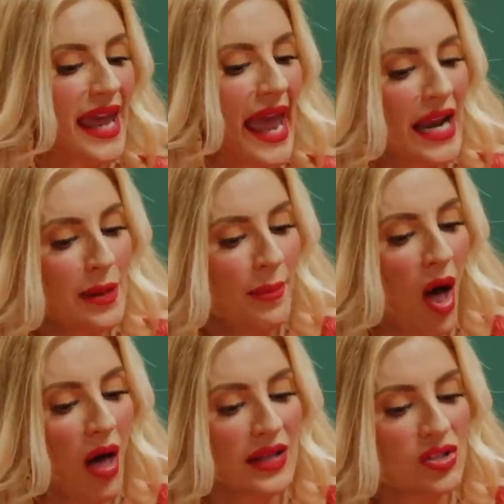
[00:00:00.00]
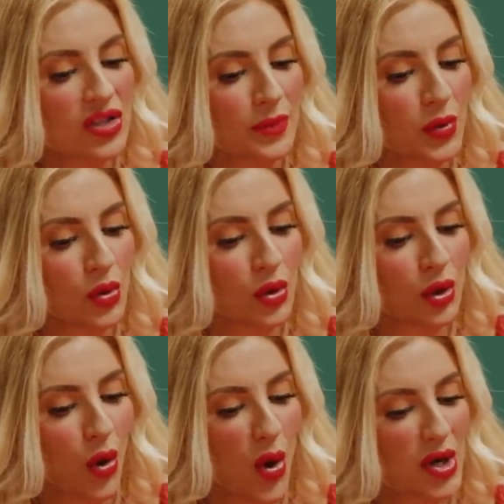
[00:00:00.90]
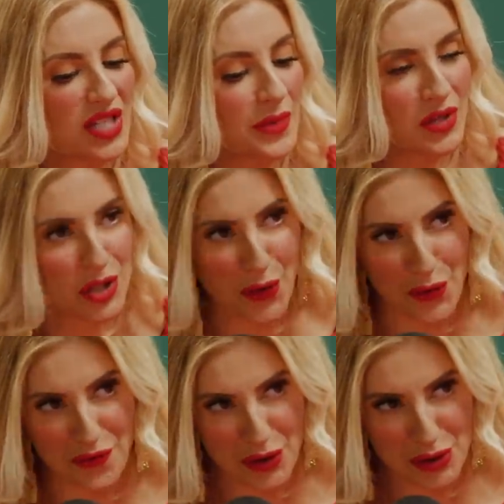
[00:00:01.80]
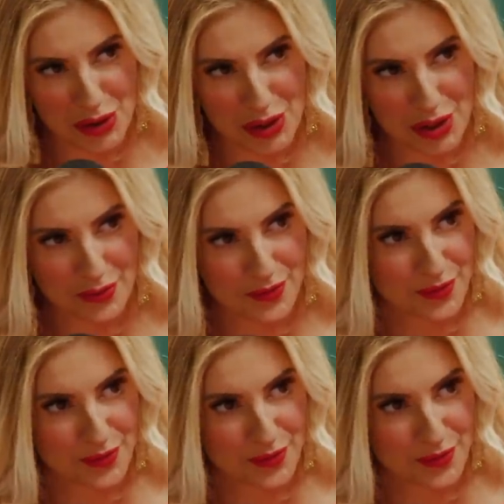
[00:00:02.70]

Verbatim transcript: cannonball into the pool or dip a toe first?